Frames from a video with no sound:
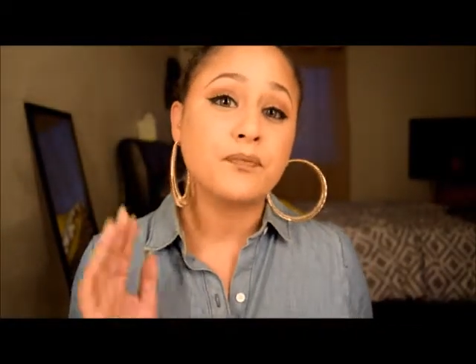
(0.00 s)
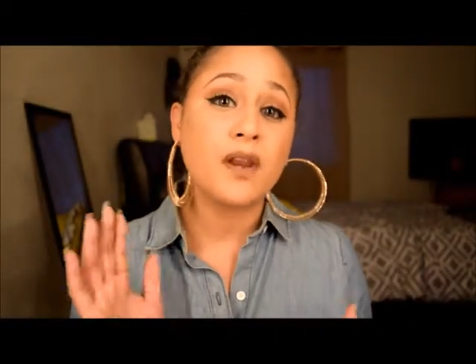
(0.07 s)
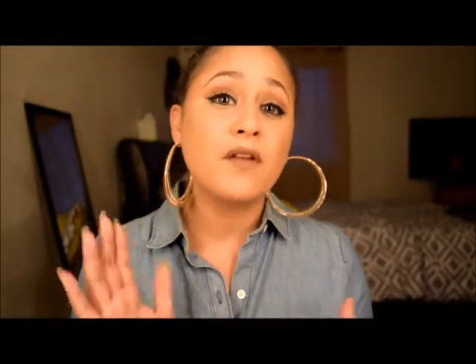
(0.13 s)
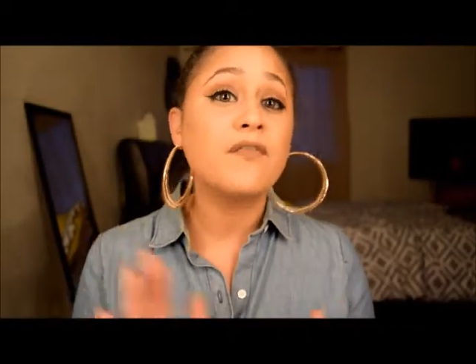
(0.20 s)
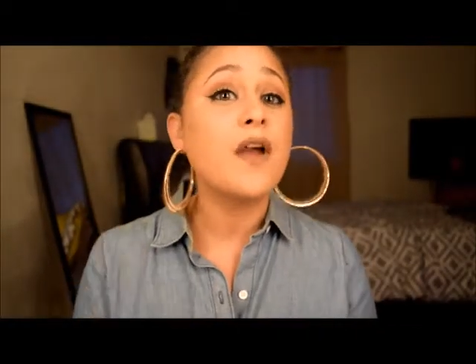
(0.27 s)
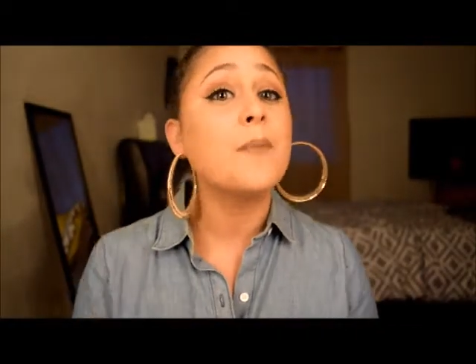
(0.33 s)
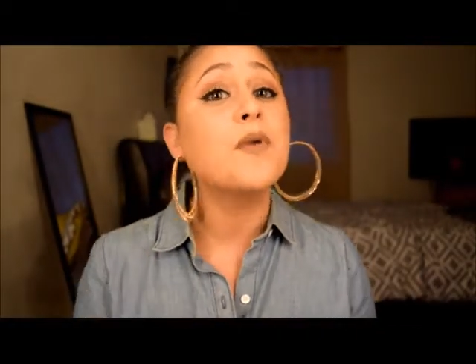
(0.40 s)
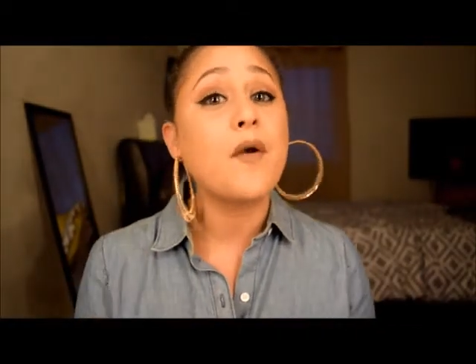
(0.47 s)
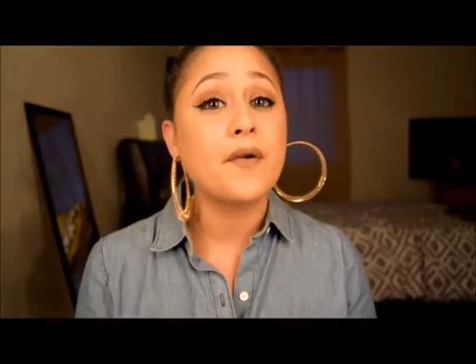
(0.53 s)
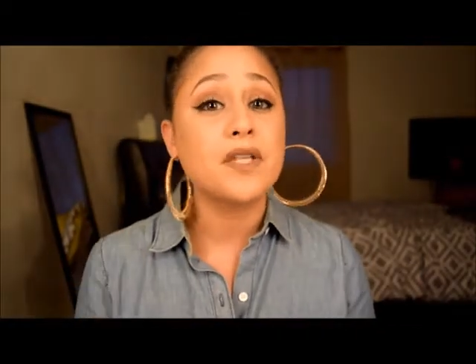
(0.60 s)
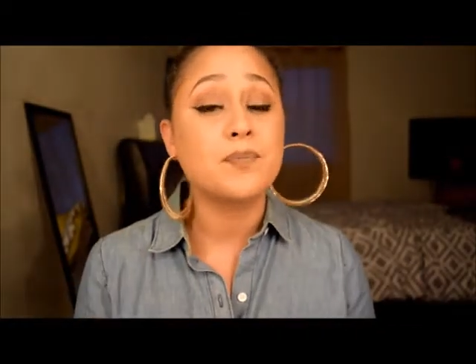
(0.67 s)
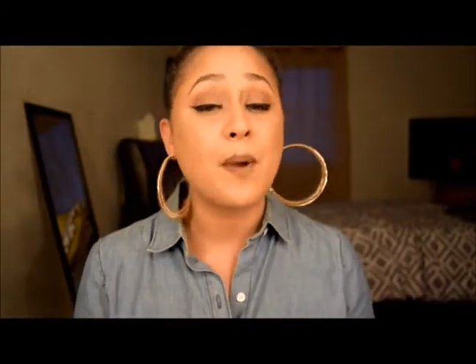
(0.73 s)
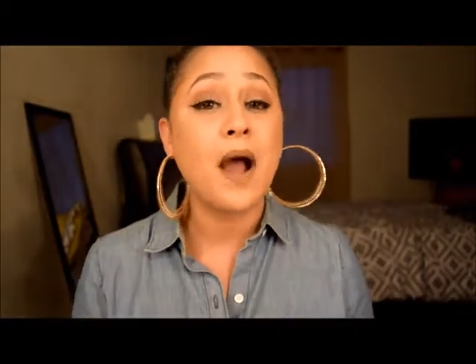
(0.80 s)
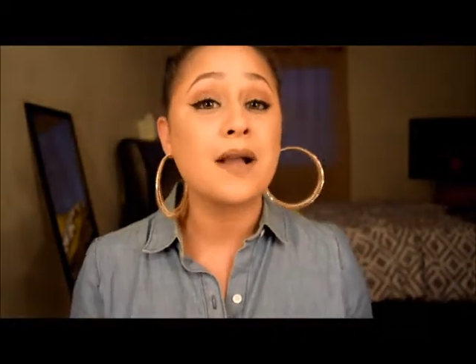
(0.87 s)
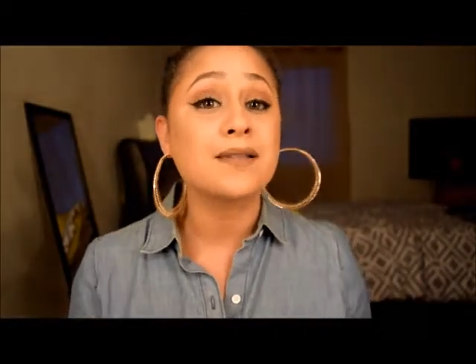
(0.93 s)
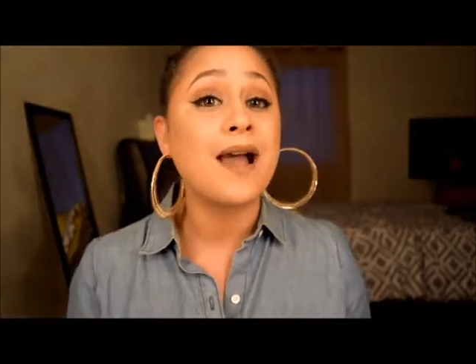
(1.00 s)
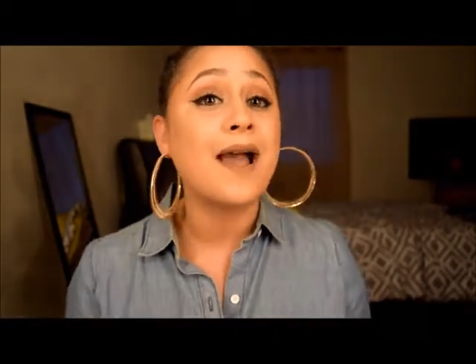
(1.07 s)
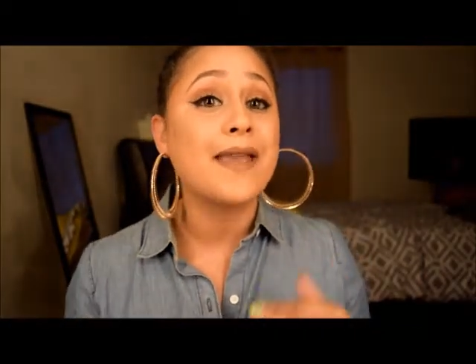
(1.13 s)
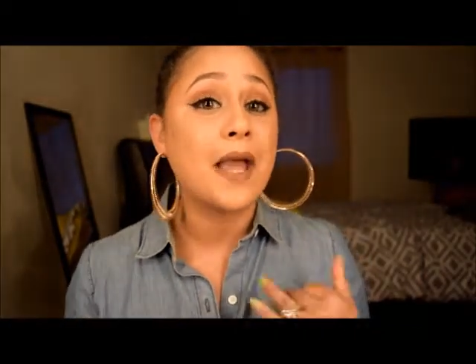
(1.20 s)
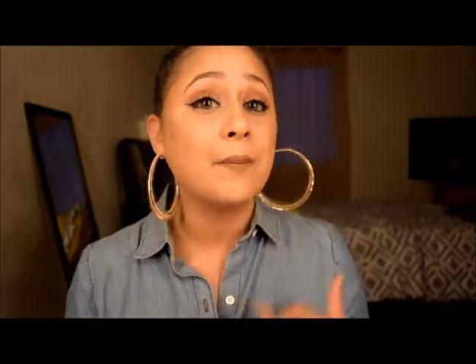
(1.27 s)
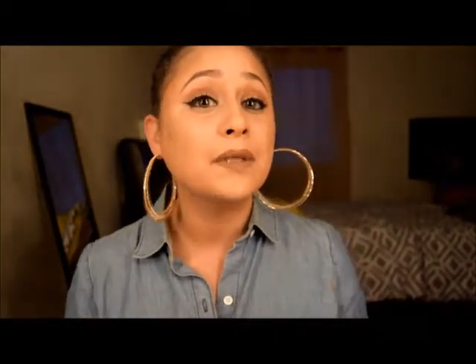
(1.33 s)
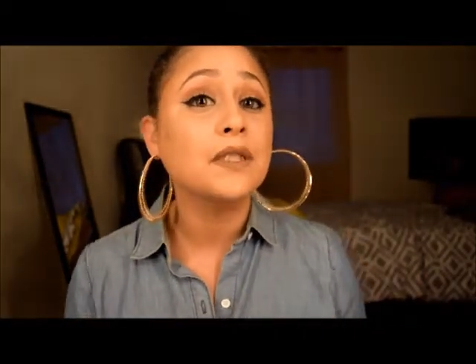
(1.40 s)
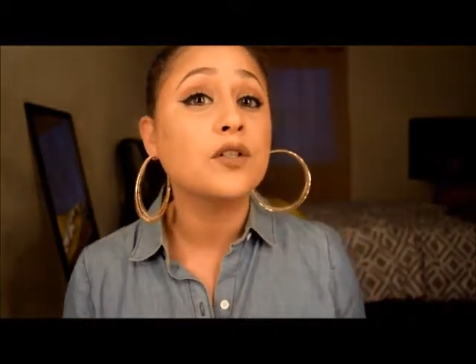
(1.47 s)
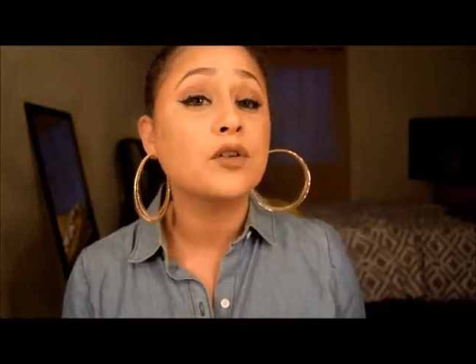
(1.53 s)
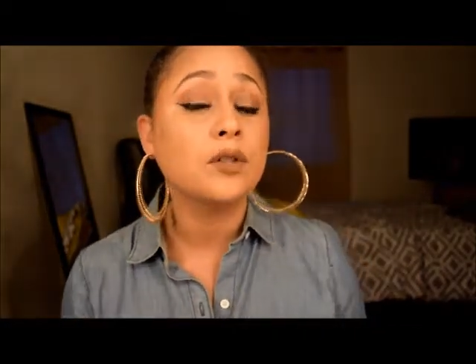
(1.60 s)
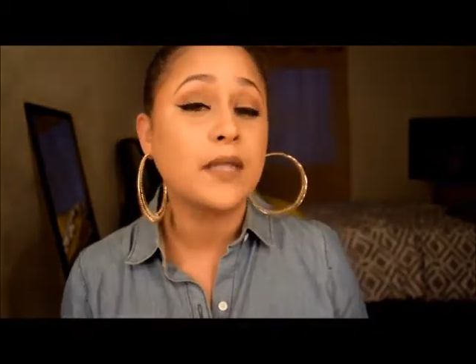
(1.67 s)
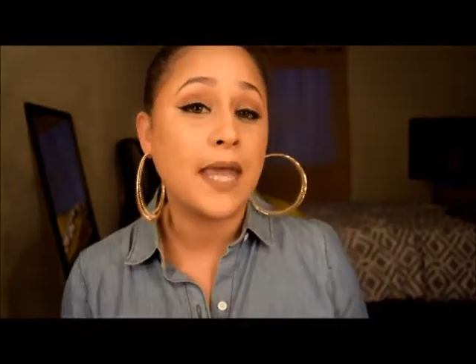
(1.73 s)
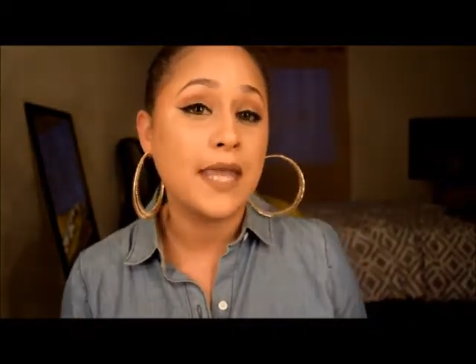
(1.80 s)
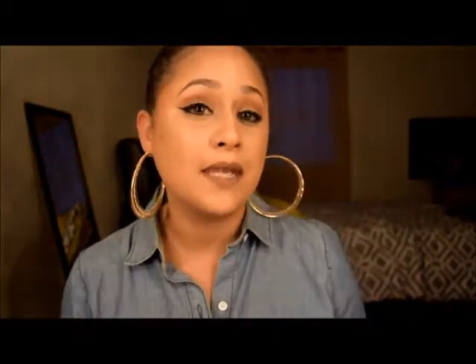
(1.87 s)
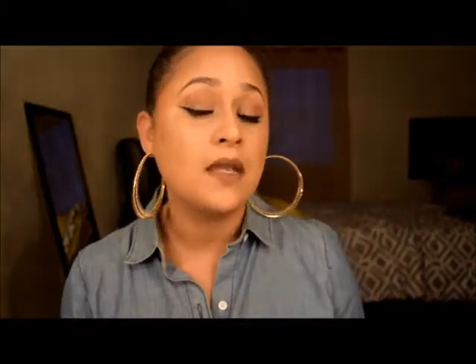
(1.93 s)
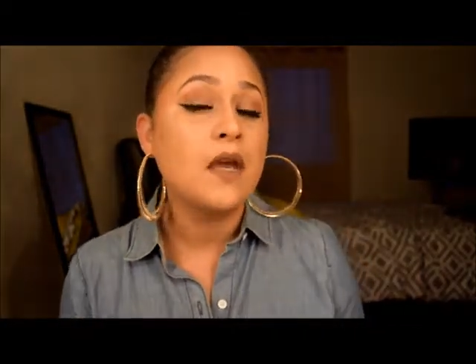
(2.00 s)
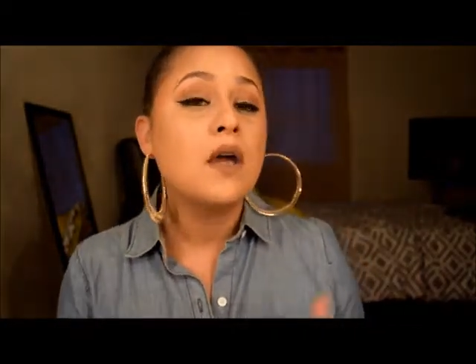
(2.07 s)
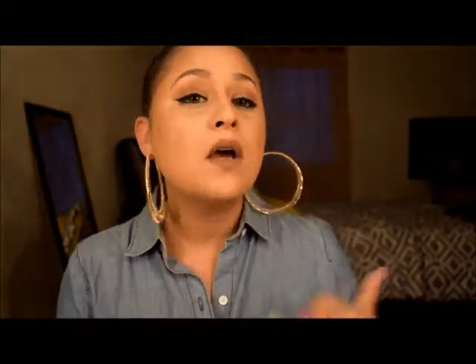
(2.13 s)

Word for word: February's box. I am a little late.